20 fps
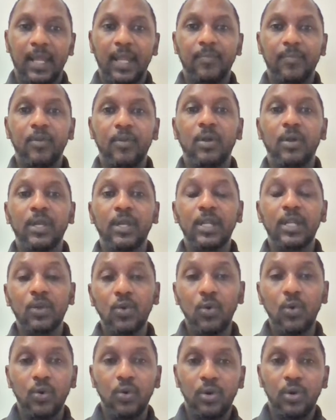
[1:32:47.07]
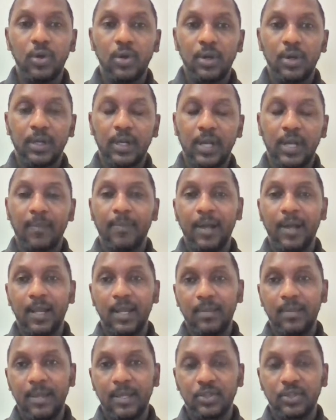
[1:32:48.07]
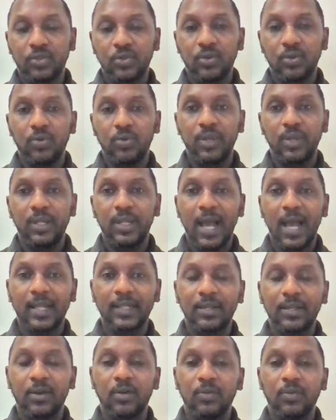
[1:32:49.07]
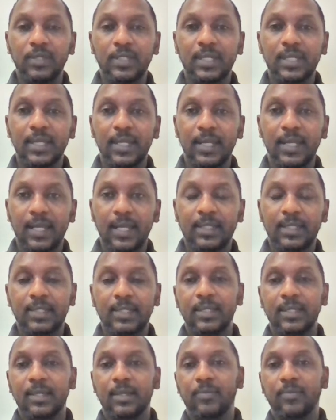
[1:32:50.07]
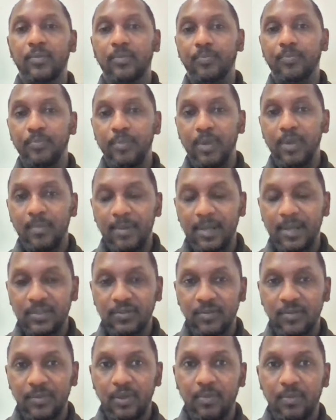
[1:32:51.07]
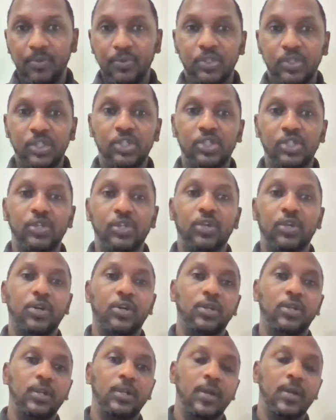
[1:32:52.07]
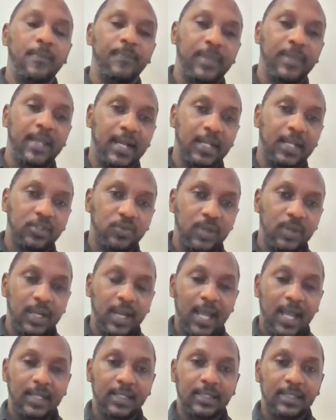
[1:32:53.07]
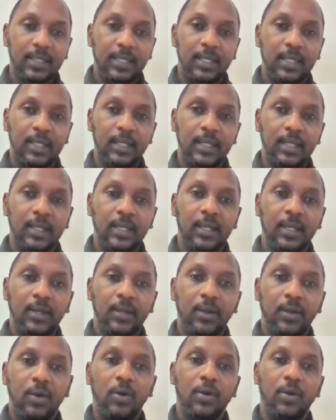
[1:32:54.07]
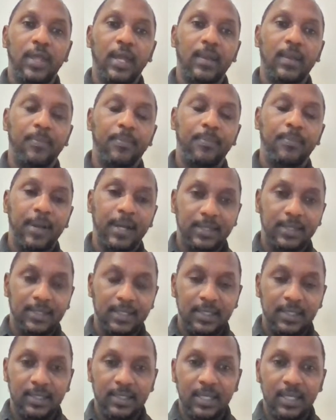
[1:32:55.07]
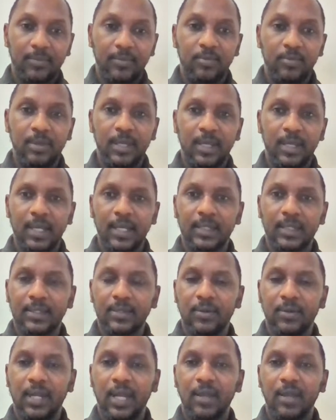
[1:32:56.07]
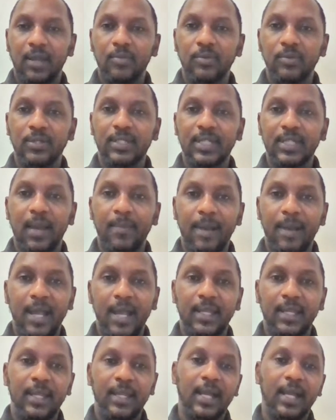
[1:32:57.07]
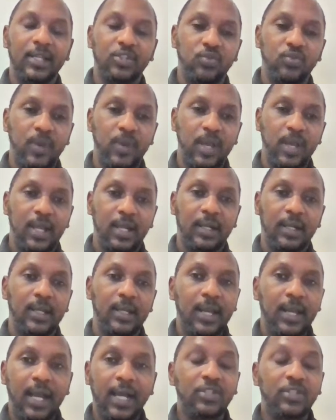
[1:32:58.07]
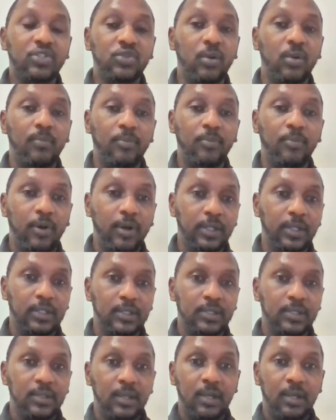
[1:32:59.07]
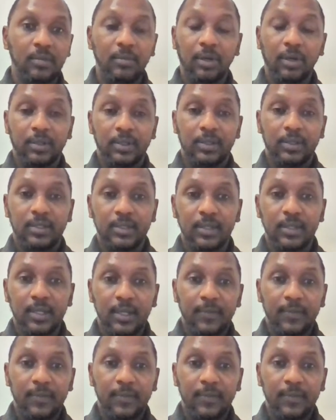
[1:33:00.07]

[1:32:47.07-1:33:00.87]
and them done they go at parliament. So with that, they always can get members from the opposition as well as the other parties there. We can get Honorable Samaide as well at some point, but